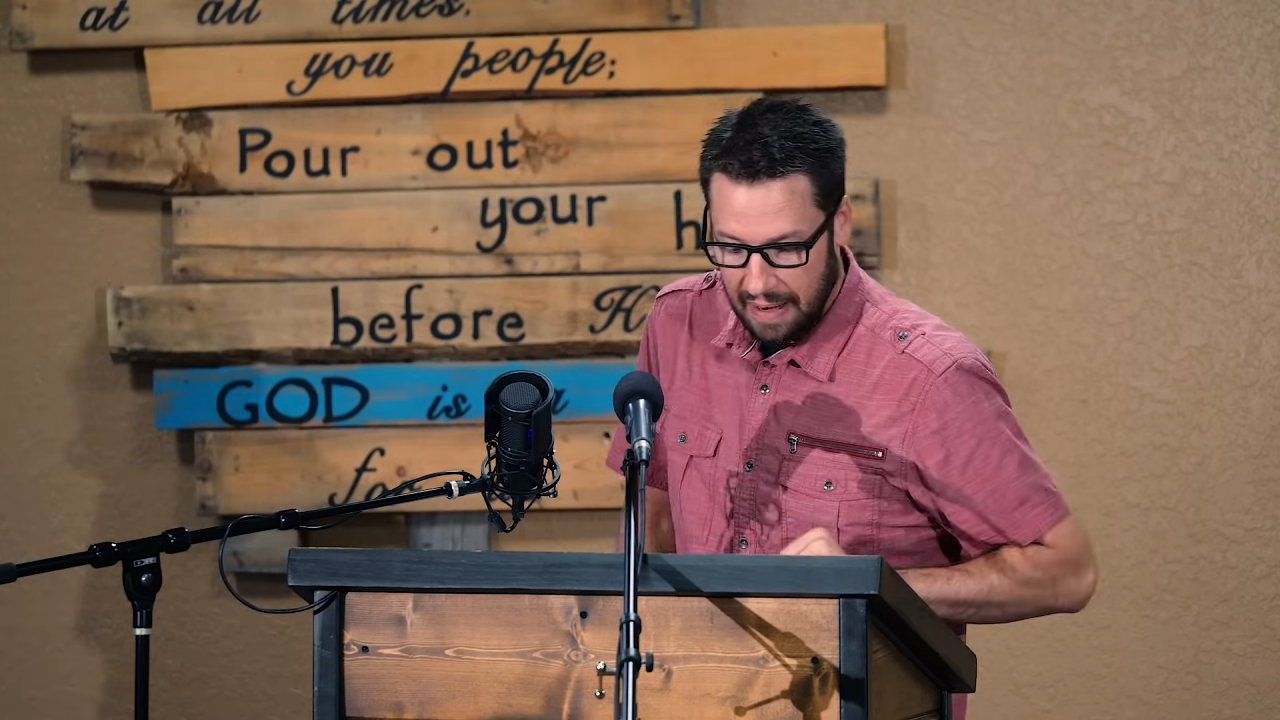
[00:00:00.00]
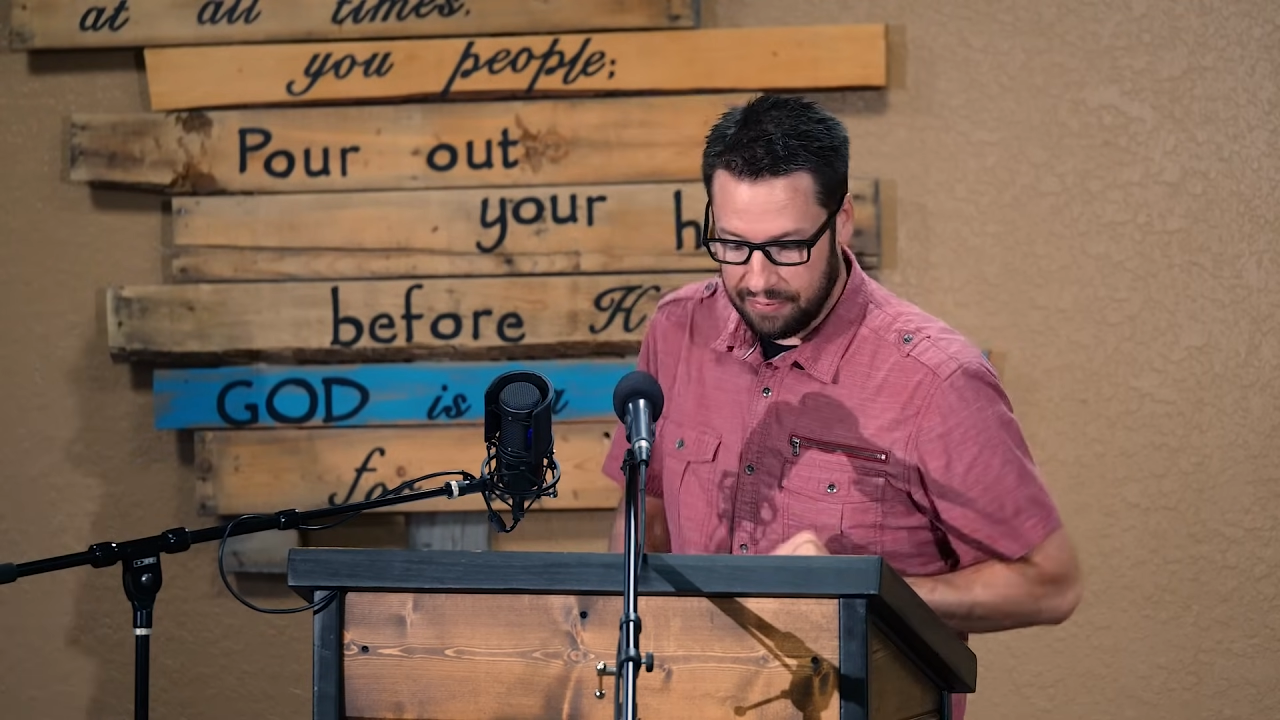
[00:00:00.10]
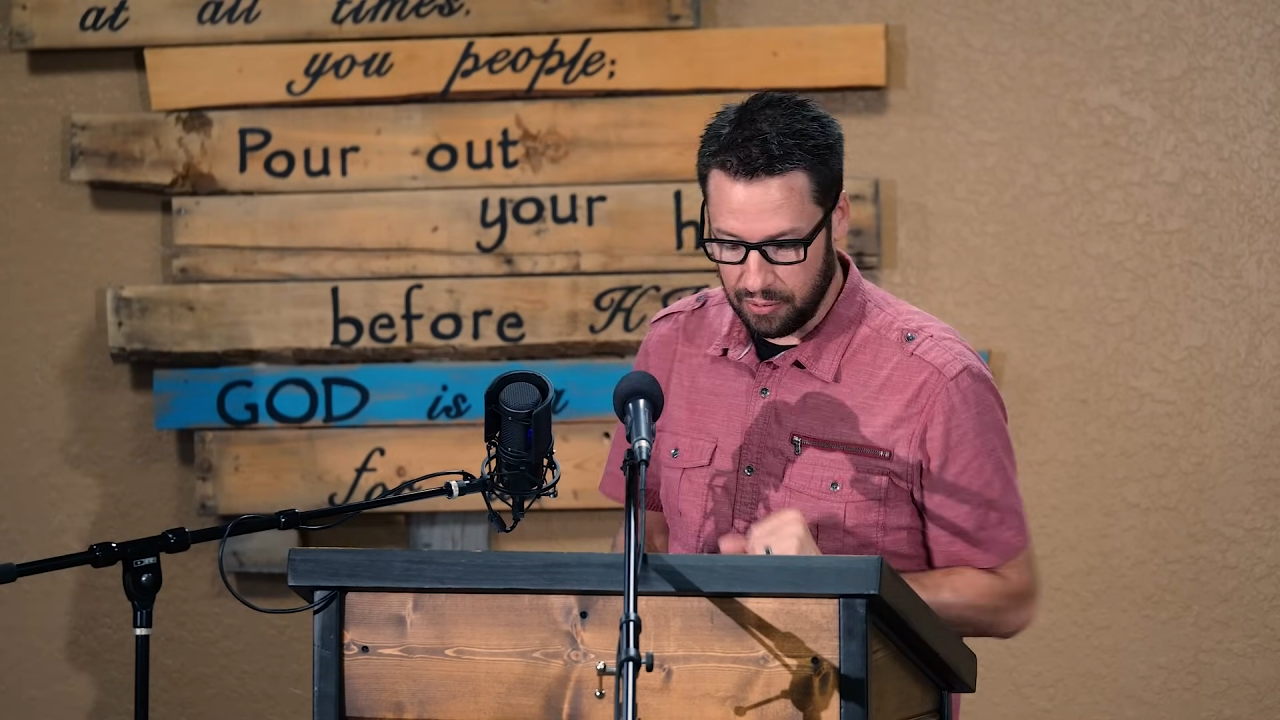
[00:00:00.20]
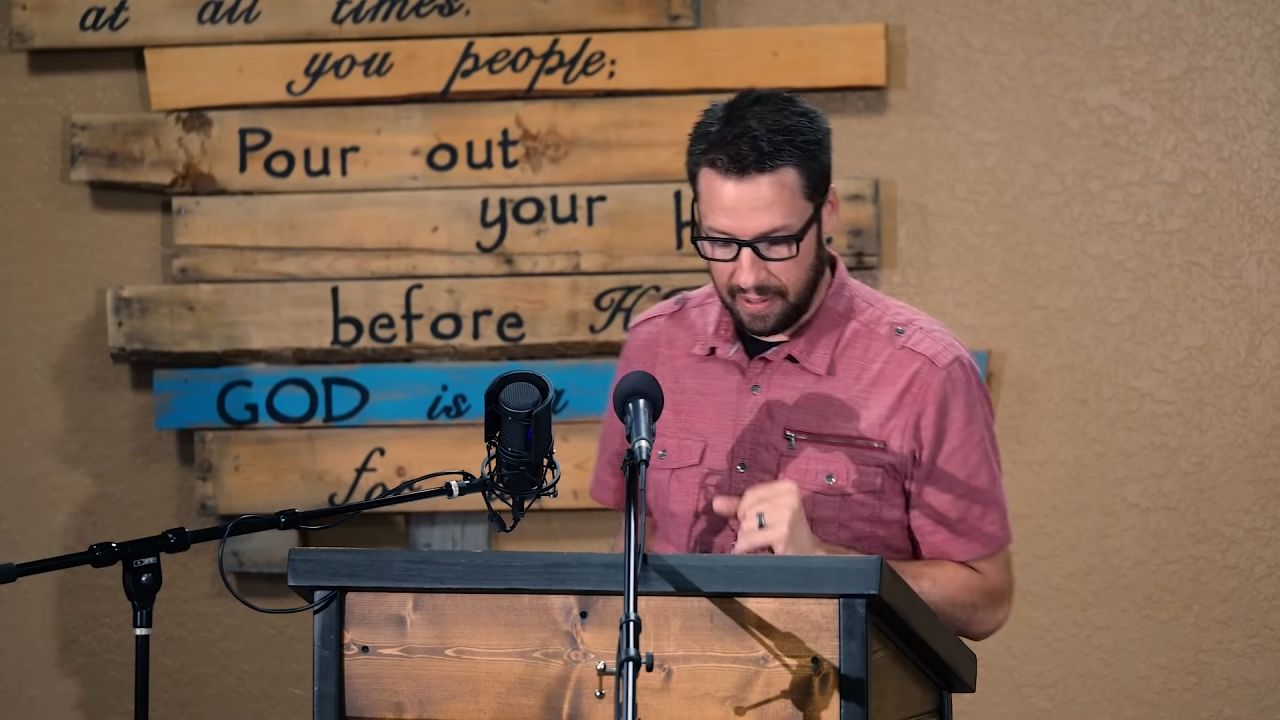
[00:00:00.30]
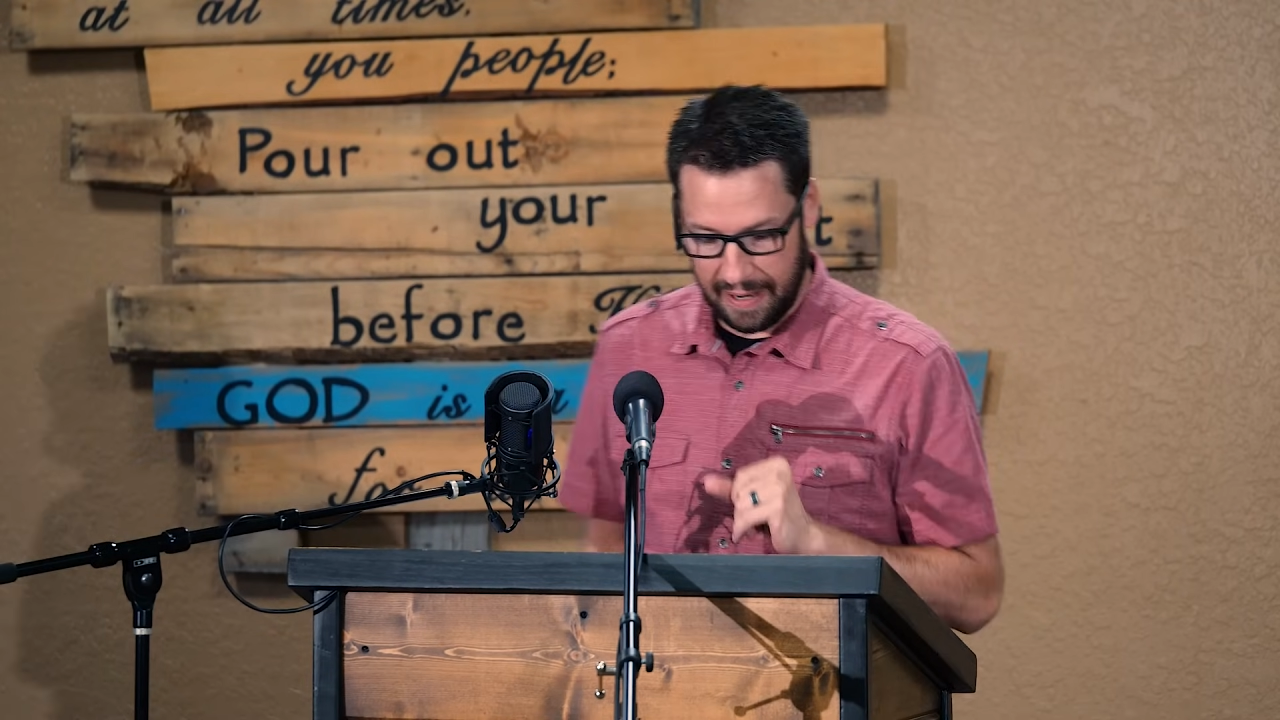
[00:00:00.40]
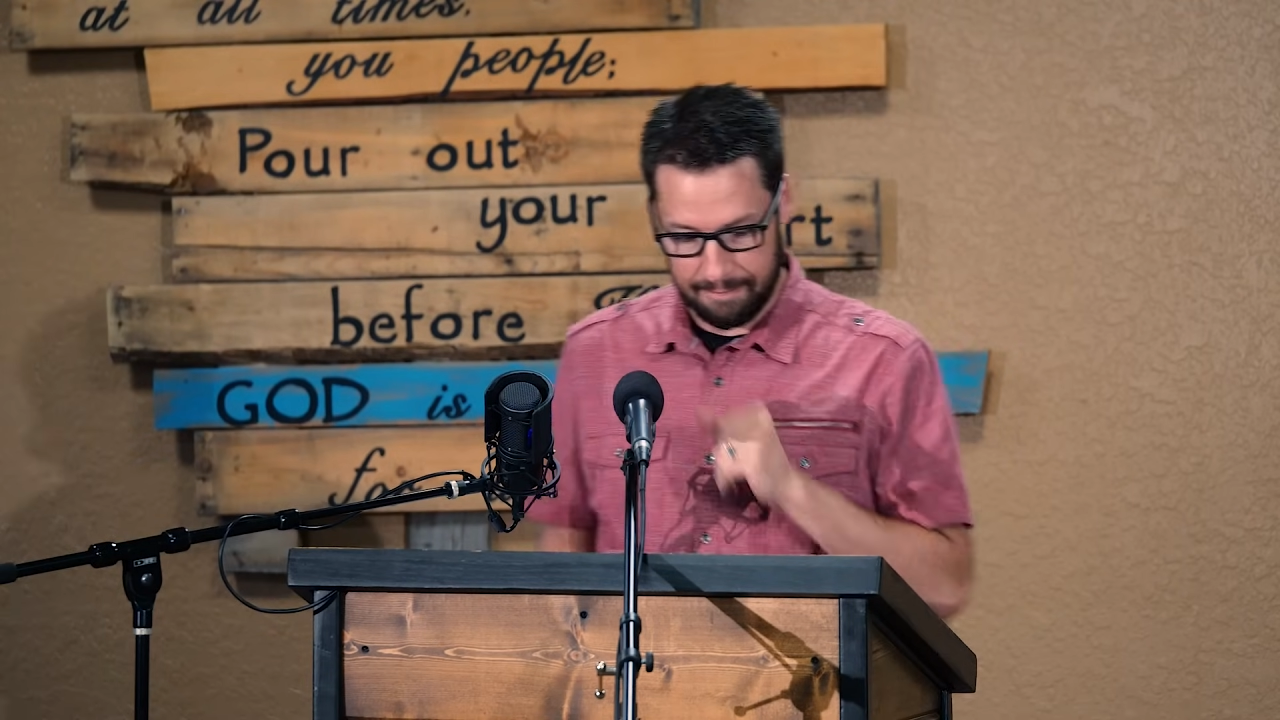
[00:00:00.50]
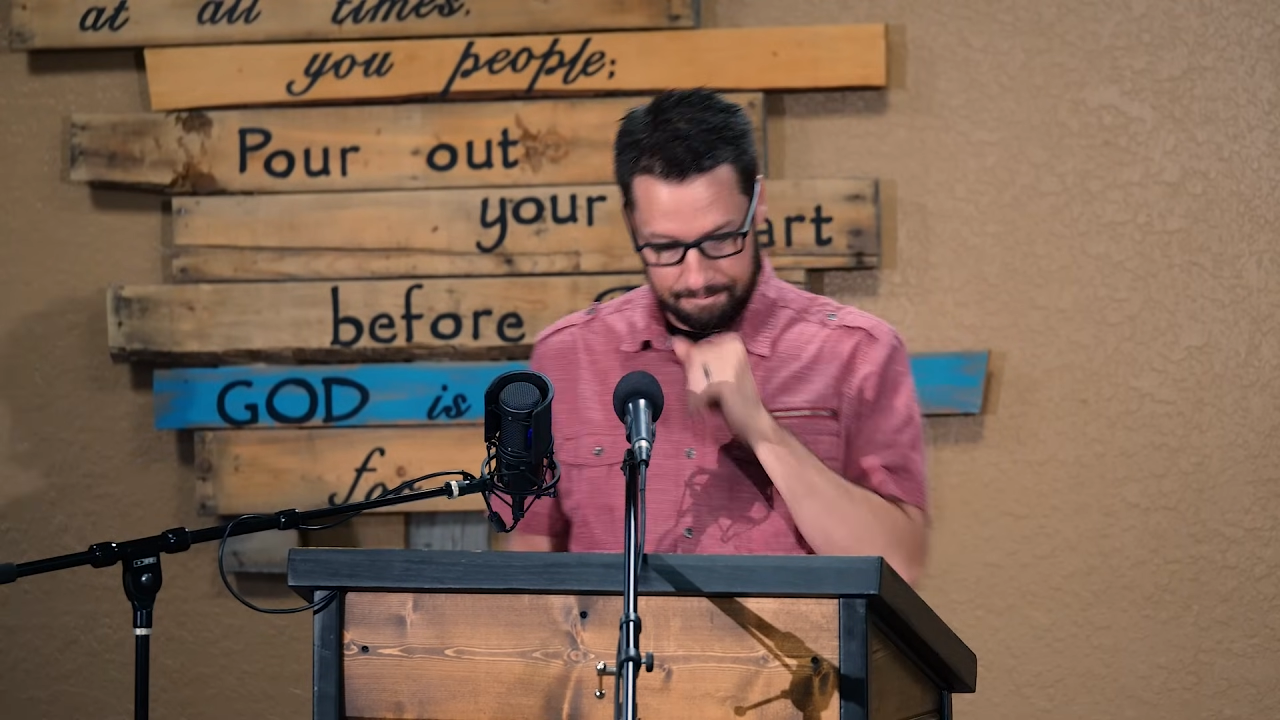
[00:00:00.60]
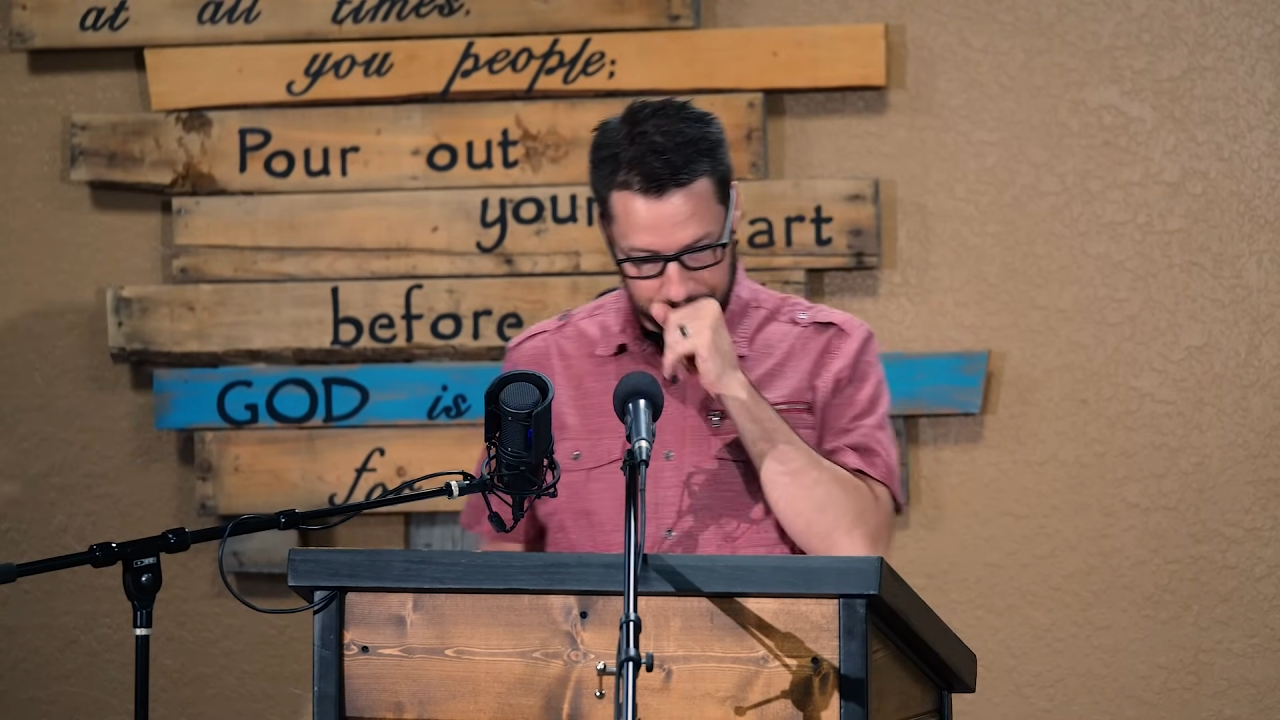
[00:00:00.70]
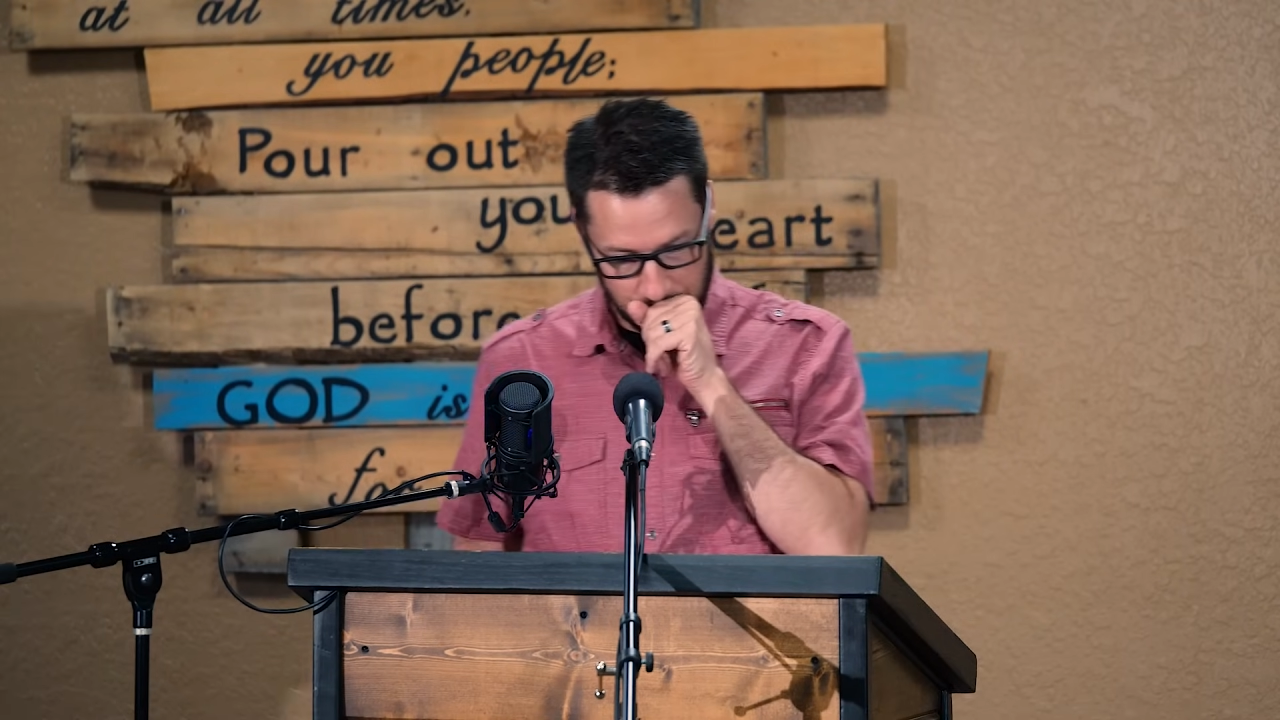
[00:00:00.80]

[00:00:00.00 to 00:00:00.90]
5 through 9,